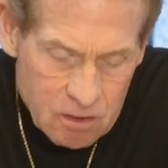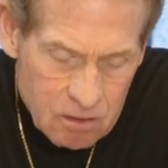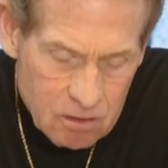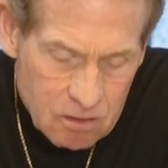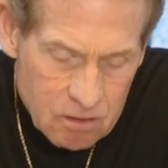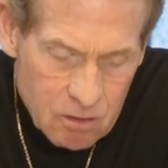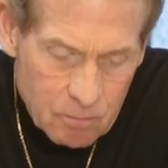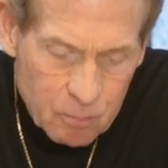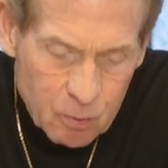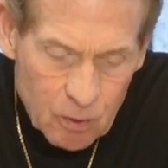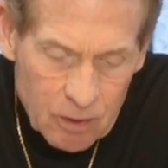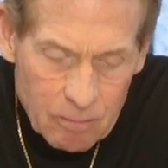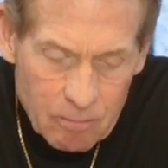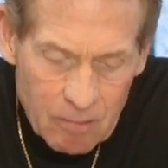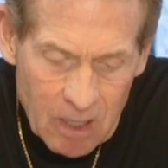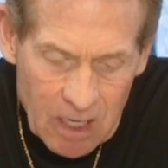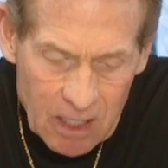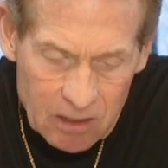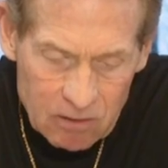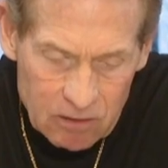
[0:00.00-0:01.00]
to put it
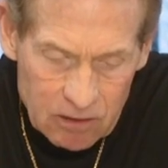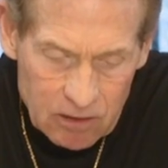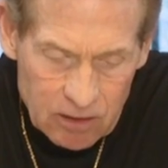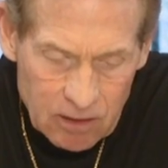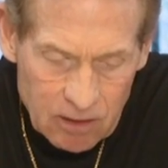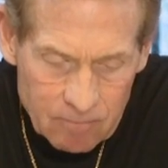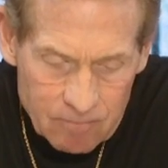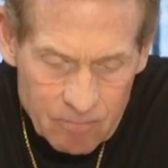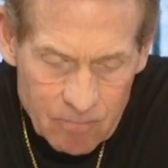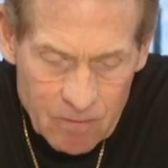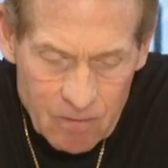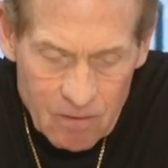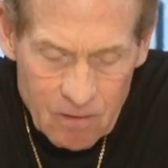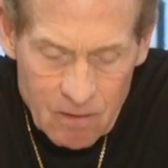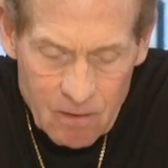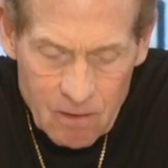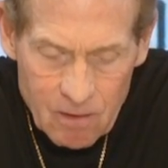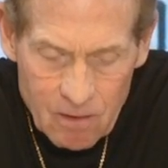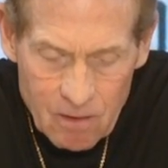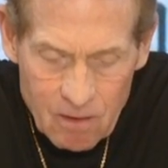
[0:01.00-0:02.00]
mildly.
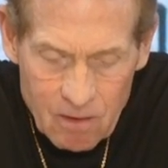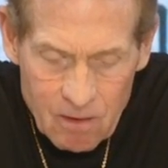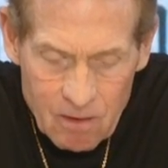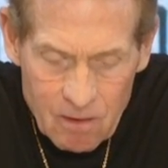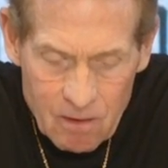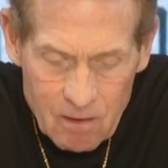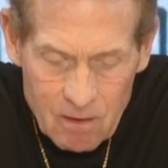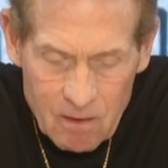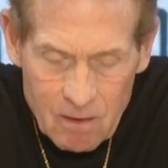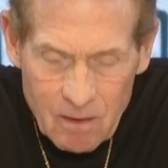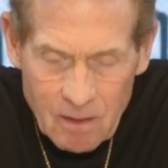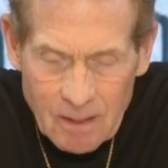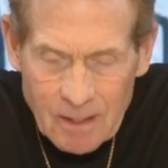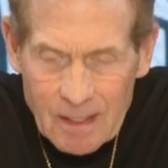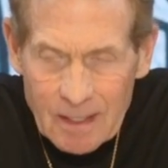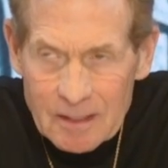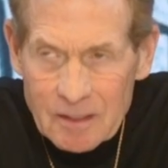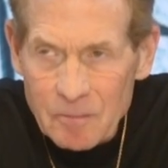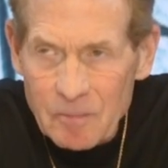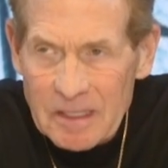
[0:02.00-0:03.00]
He
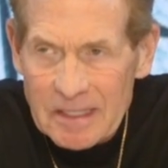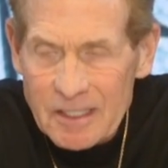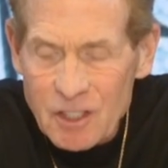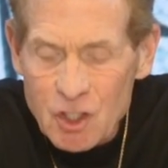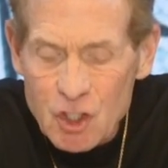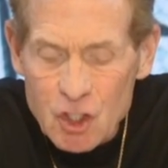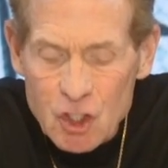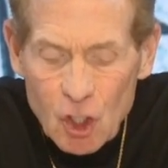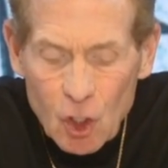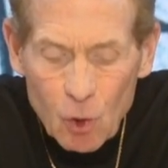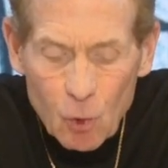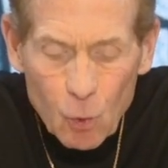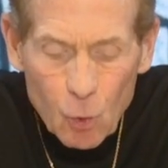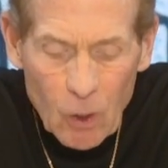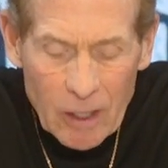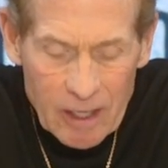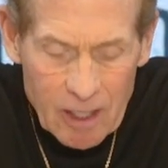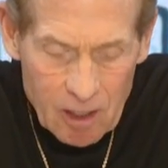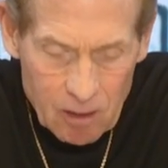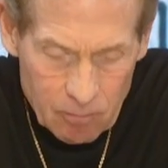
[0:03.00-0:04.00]
got to beat Joe
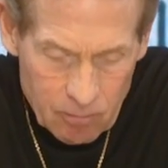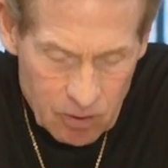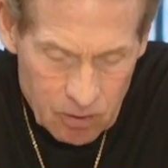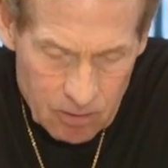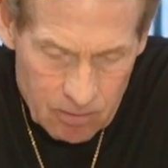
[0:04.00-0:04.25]
Webb,